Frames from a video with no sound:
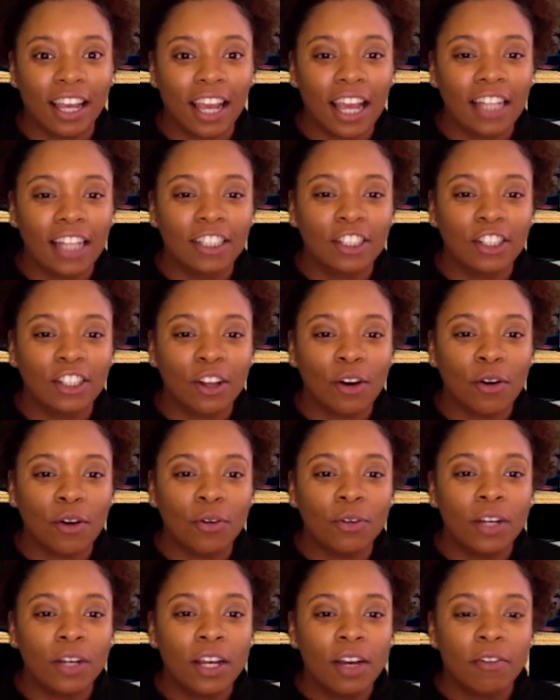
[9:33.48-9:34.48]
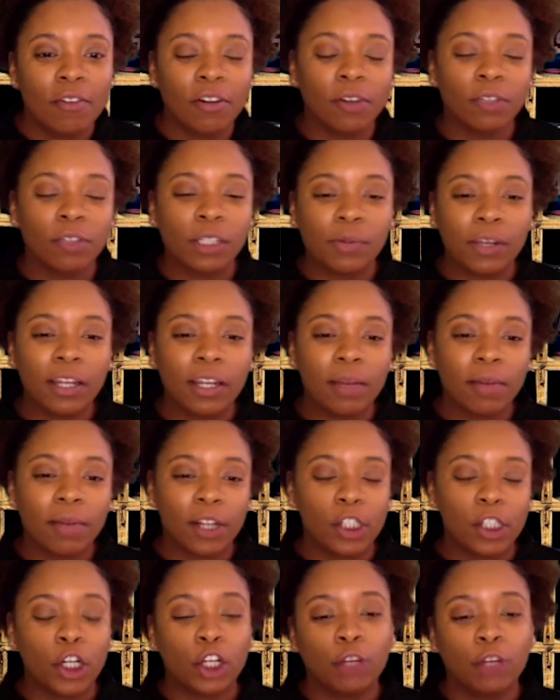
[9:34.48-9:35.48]
And so when we're speaking about
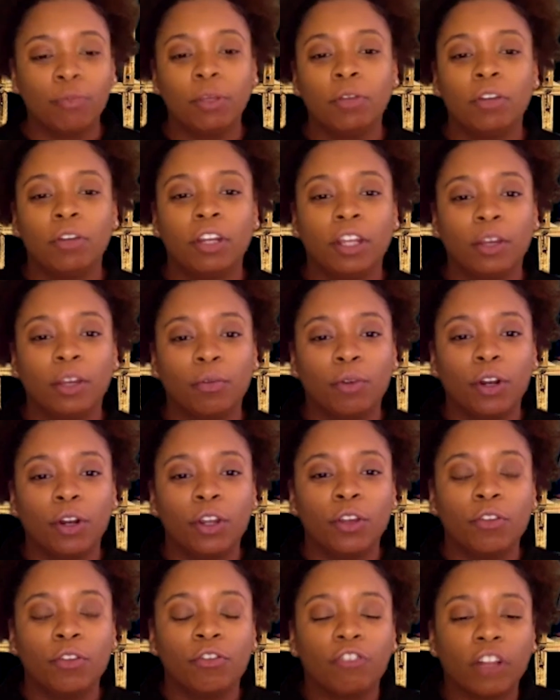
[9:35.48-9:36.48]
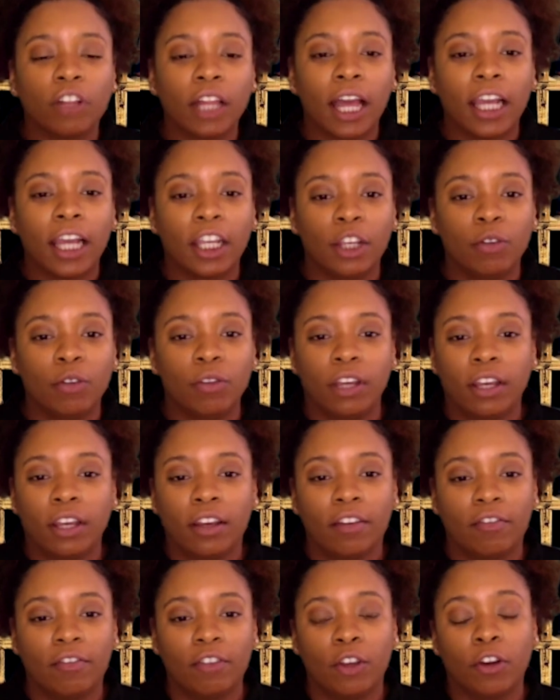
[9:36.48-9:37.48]
your community, what do you feel like you
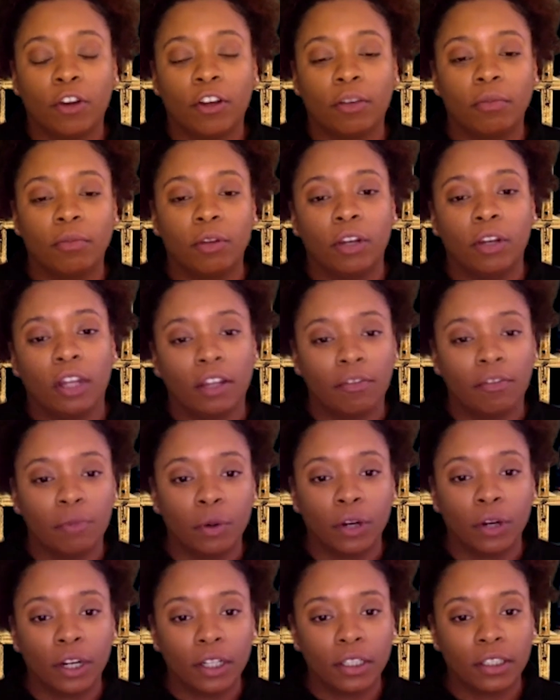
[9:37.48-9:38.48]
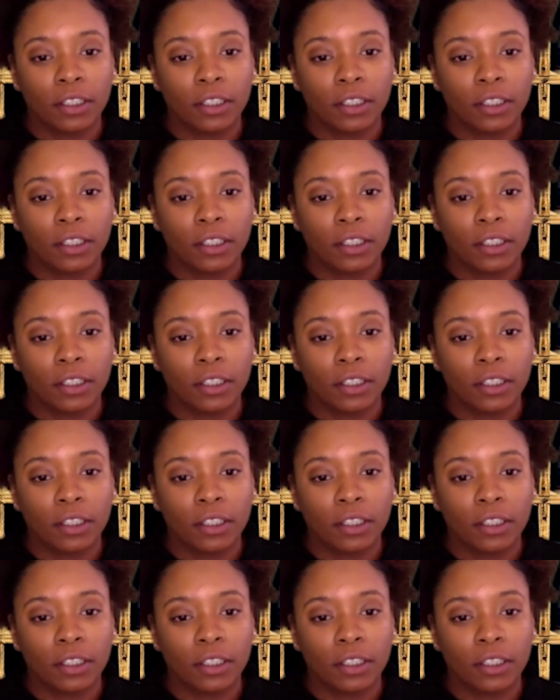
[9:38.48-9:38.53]
give your community of Morris?